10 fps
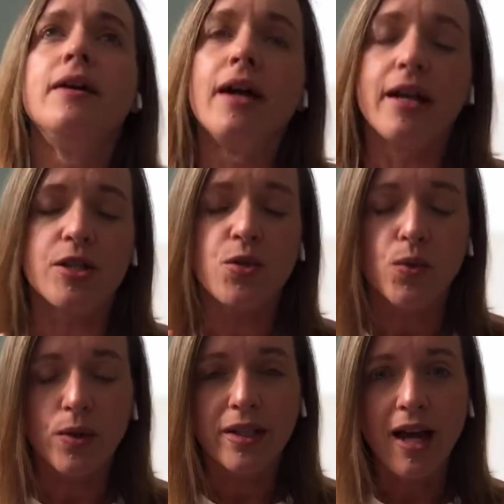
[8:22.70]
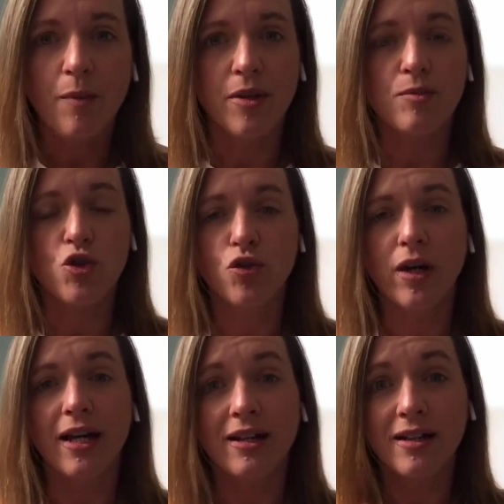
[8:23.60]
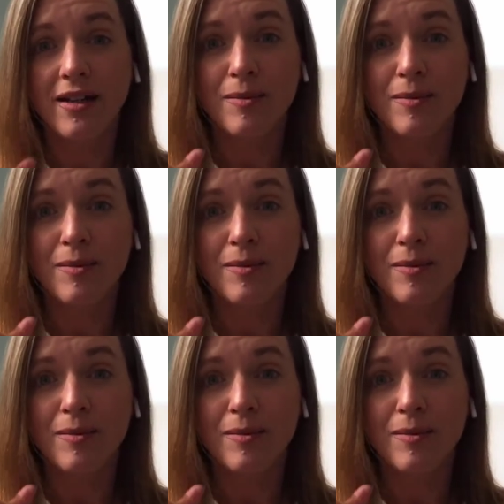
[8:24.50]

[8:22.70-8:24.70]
And it's really helped them train